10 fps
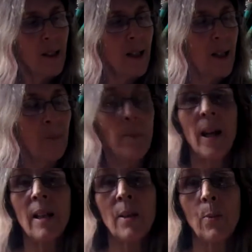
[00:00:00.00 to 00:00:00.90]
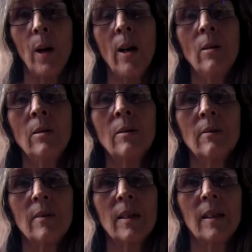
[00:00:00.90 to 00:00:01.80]
as well.
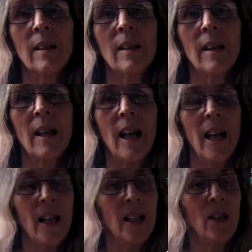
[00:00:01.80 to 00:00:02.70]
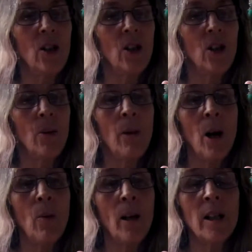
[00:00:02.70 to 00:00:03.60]
And you
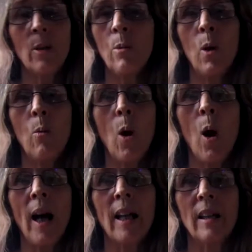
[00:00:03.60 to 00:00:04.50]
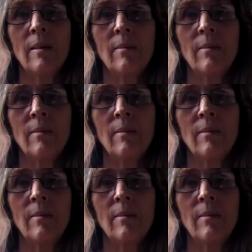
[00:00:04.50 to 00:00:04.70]
might wonder, well, why?